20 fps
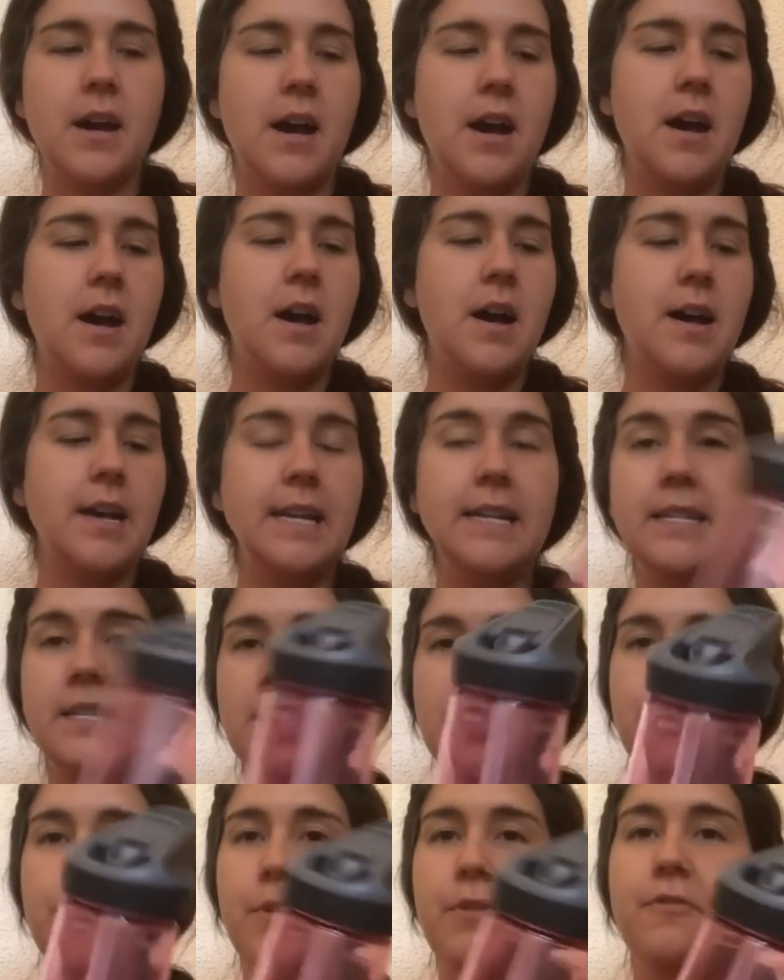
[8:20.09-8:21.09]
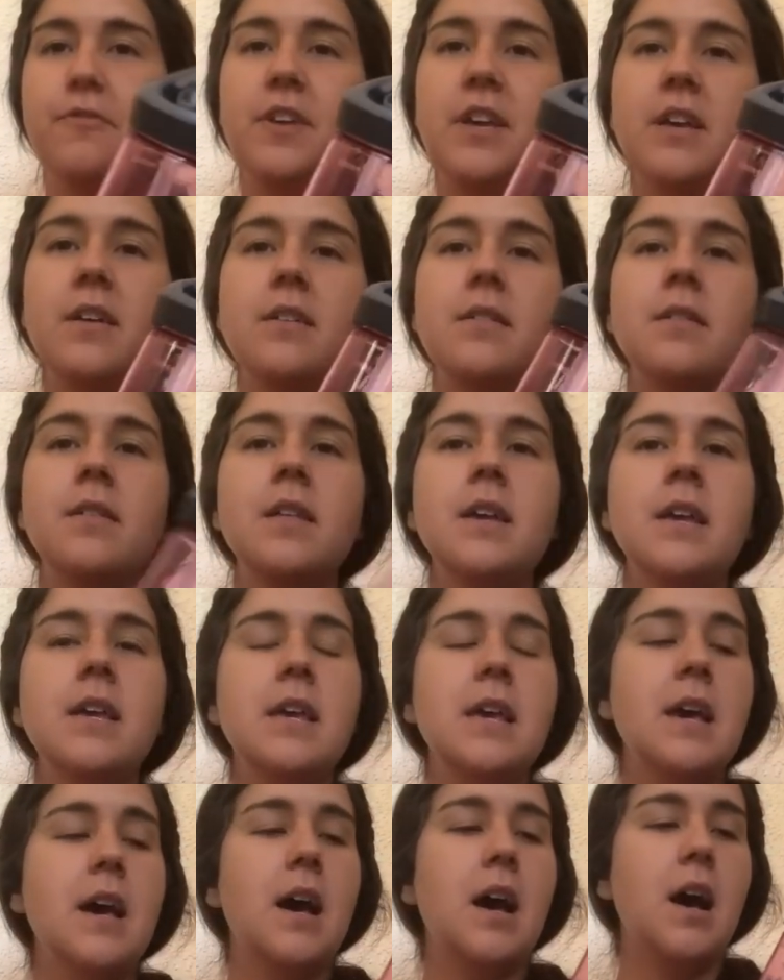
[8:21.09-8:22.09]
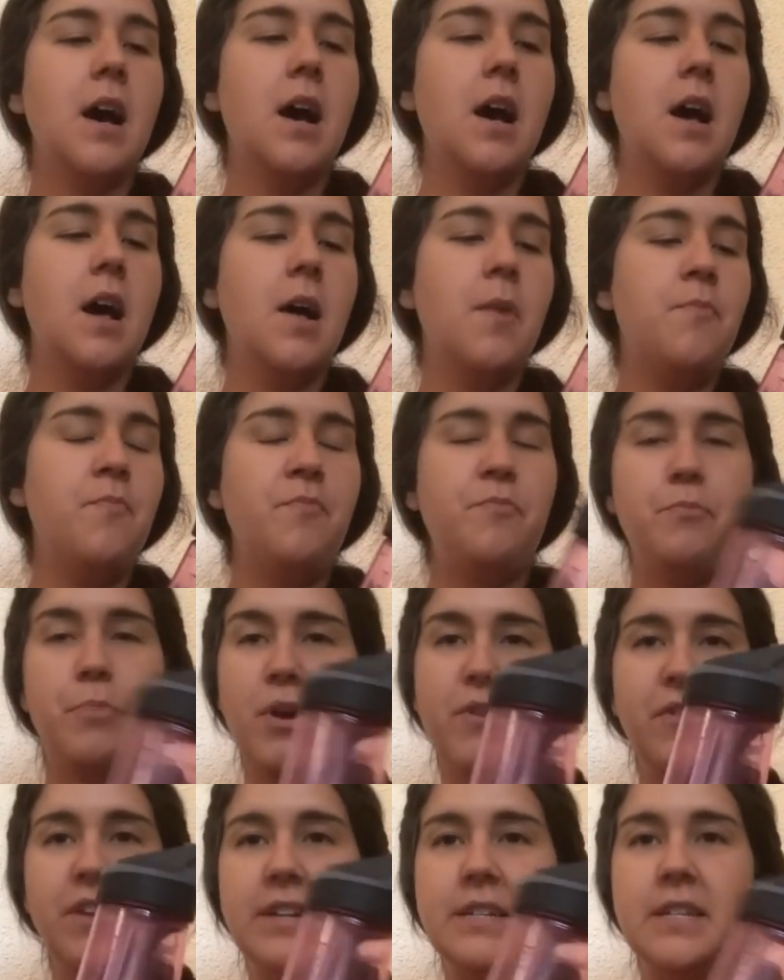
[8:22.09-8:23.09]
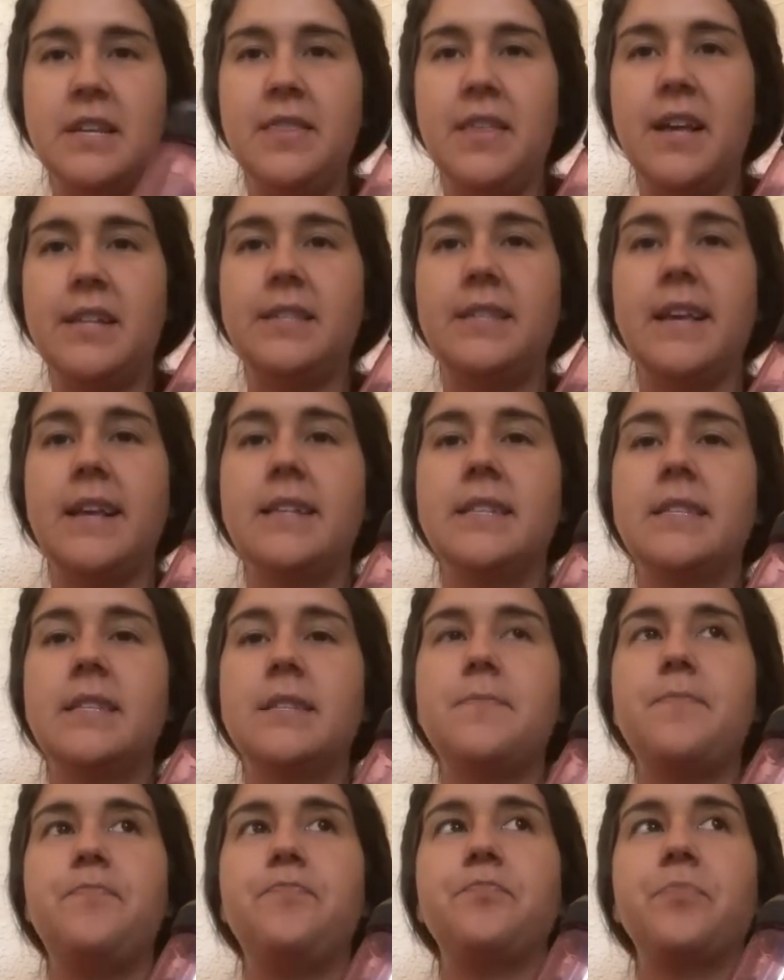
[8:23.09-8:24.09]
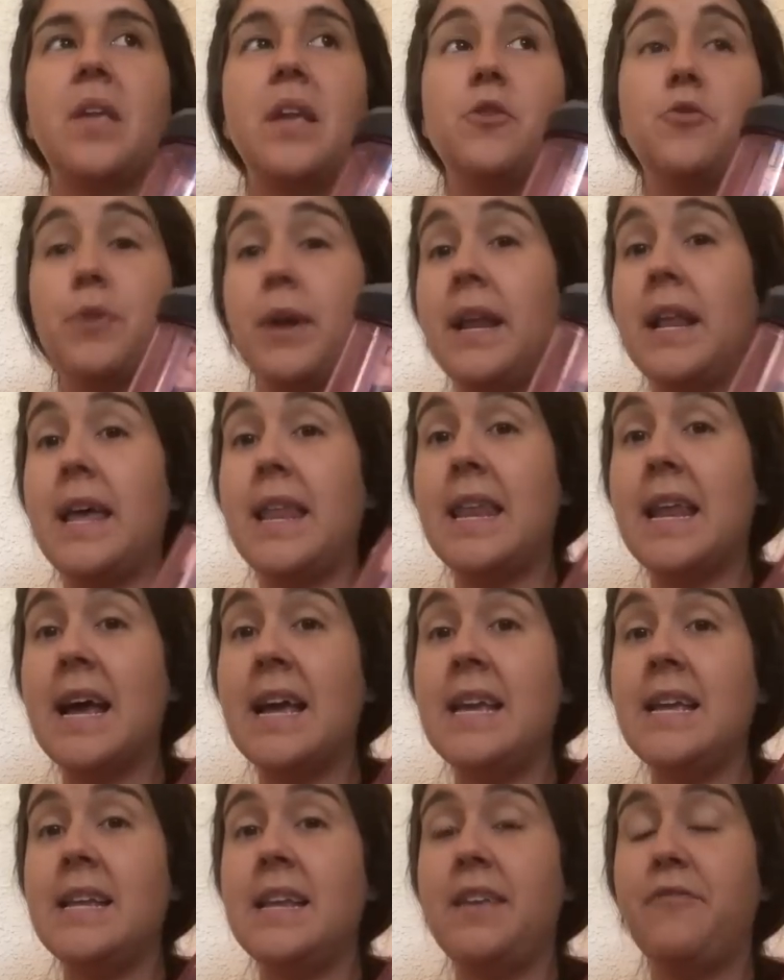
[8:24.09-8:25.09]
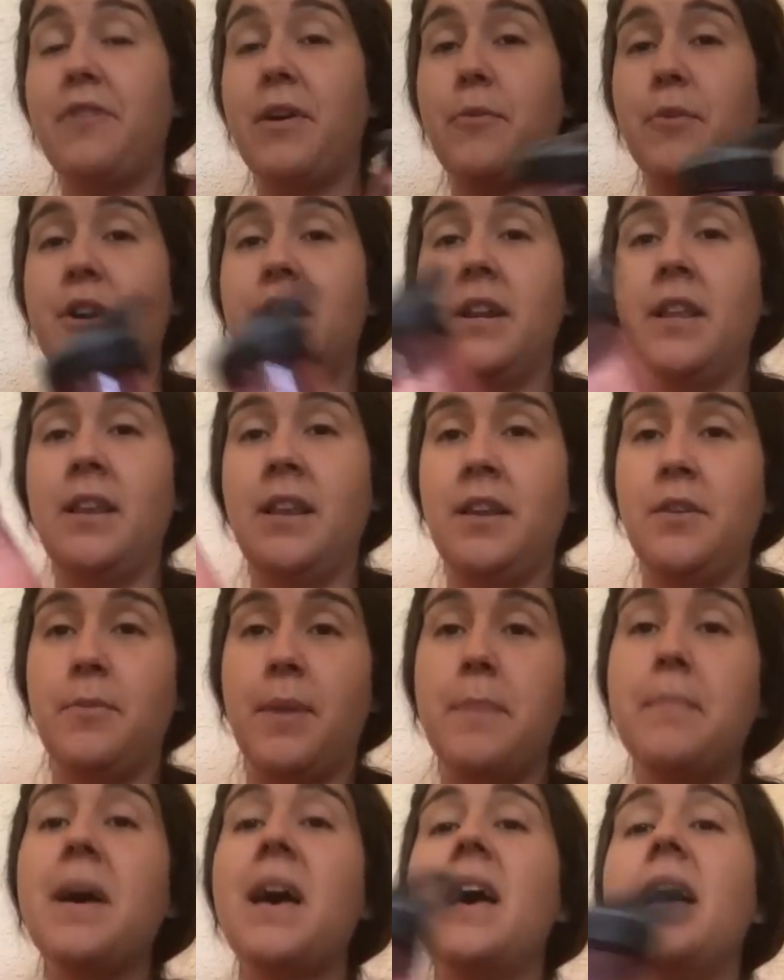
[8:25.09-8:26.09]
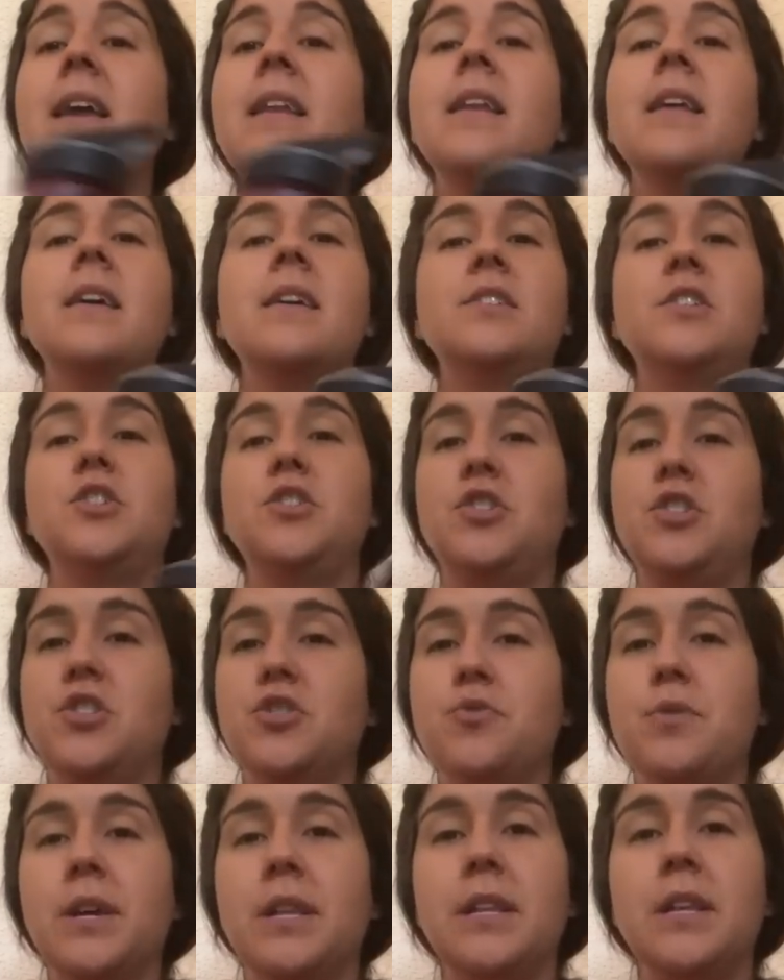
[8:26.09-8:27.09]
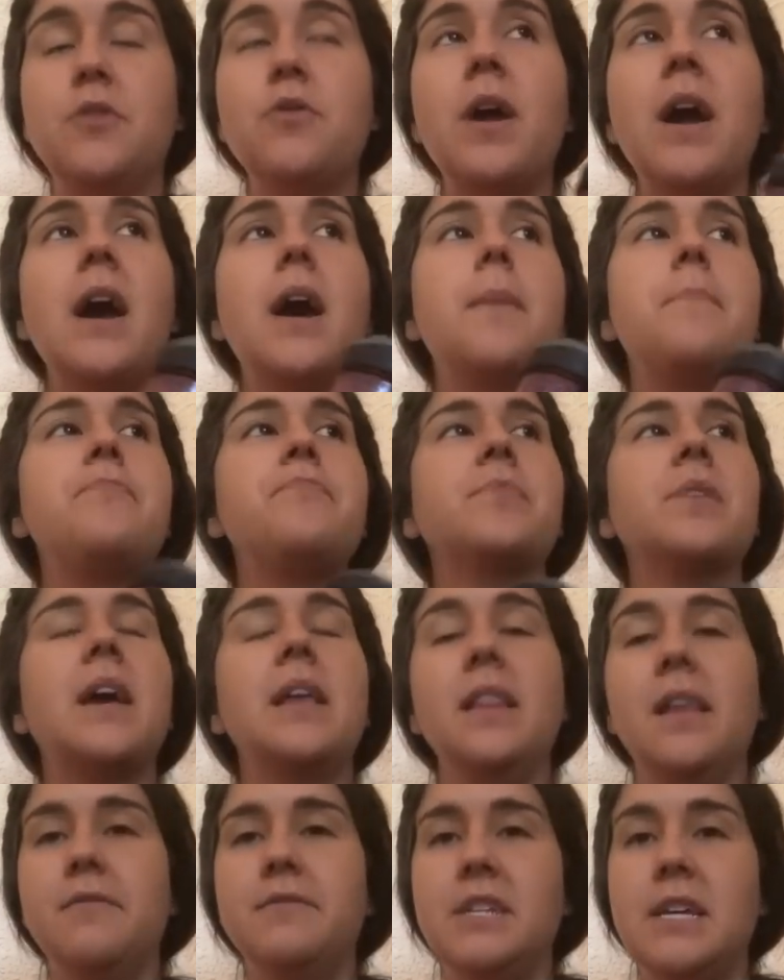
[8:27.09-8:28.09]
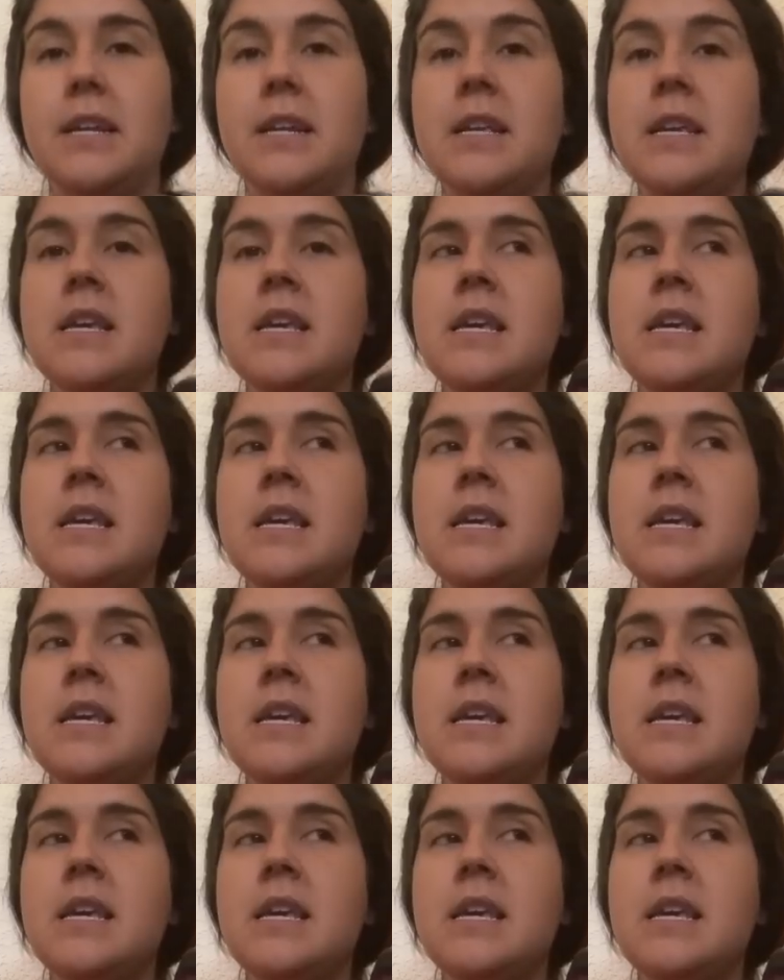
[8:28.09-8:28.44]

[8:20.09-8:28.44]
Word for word: Uh, easy to refill, um, perfect in that sense great at night if I wanted it near my bed to just quickly grab. I loved it.